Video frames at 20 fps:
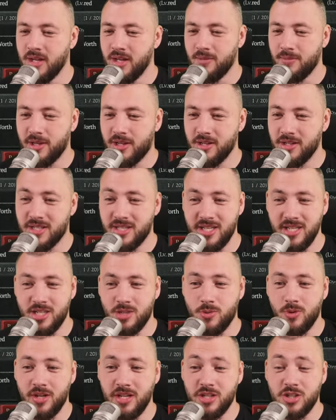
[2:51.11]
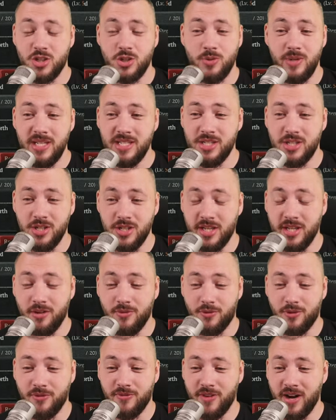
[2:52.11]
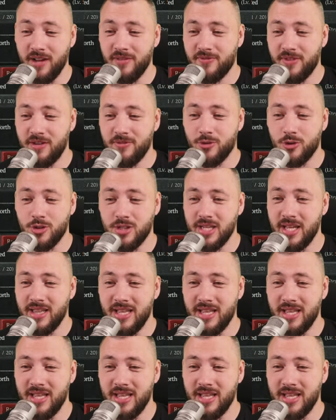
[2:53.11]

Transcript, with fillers: Because this one is so easy to kill for 5 favors and